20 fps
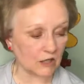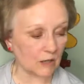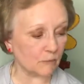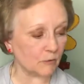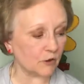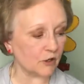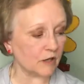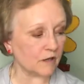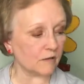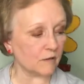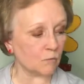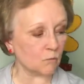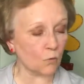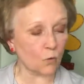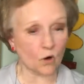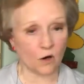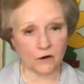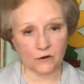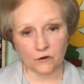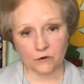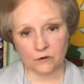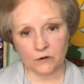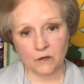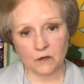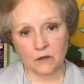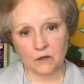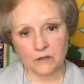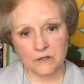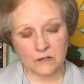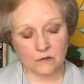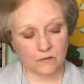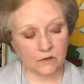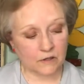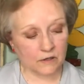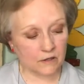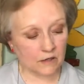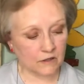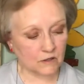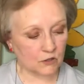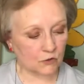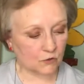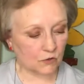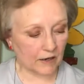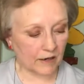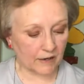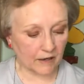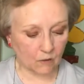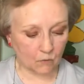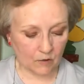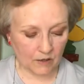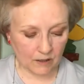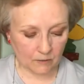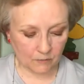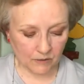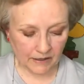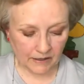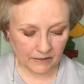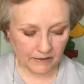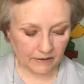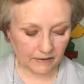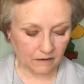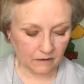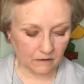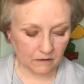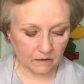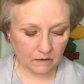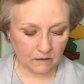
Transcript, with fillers: I put it in water so that it doesn't dry out while I'm painting,